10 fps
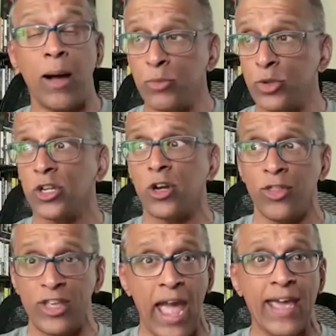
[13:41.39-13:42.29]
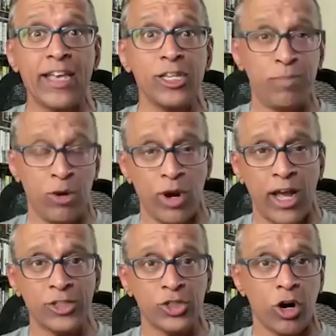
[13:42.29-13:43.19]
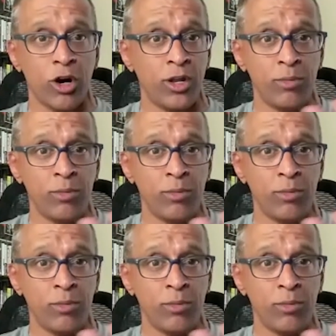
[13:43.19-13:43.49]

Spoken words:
was on the Yankees beat when I started.